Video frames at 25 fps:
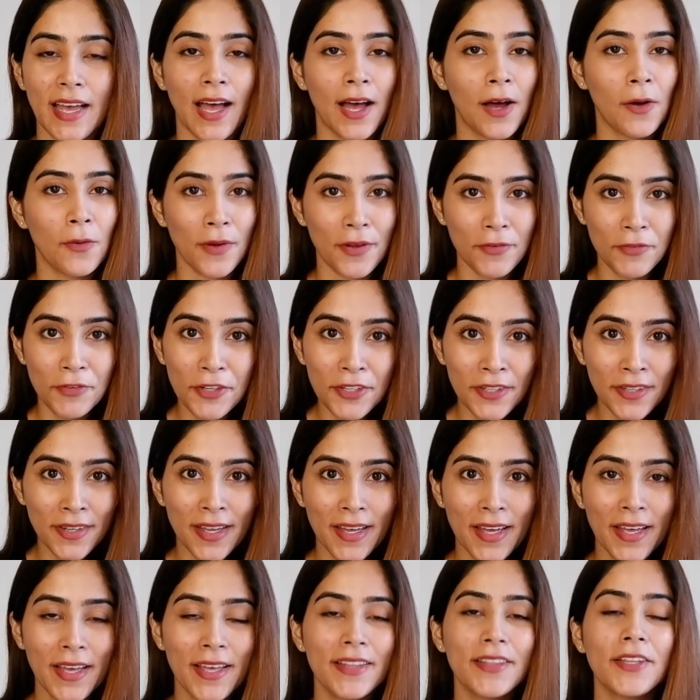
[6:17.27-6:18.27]
However,
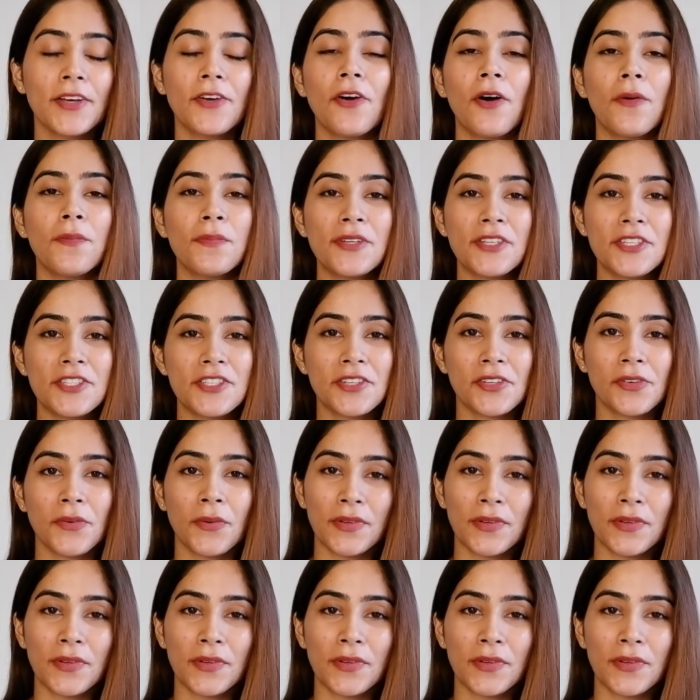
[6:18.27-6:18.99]
the competition